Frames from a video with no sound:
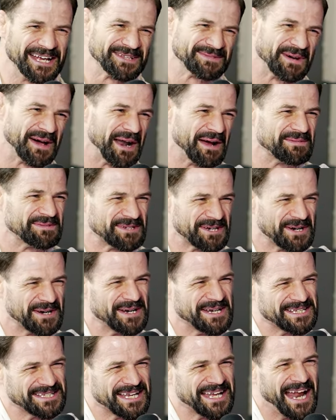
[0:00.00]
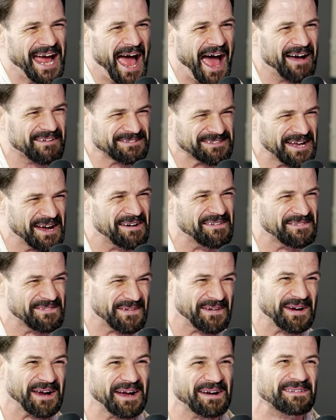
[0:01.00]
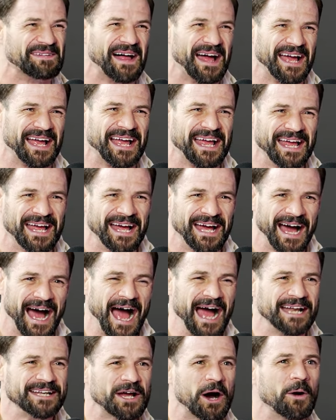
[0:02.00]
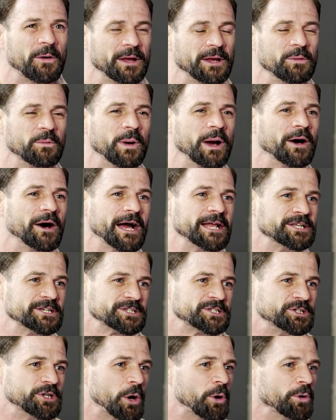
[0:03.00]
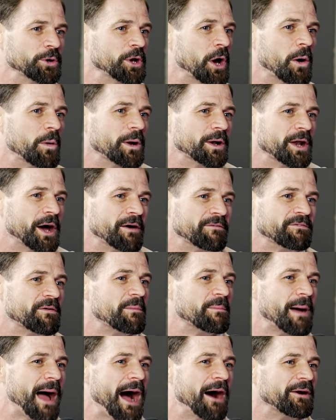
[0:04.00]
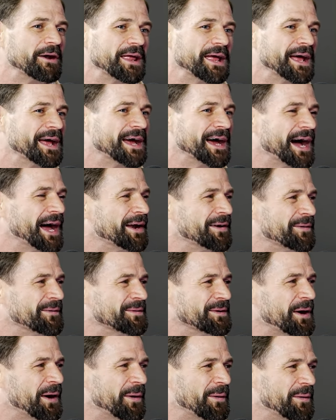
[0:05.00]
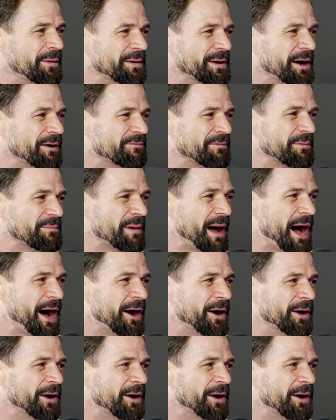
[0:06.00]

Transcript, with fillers: is, but I'm sure he's going to have something for you. I'm like. I know he will. I just don't know enough about it. Yeah. I don't know enough about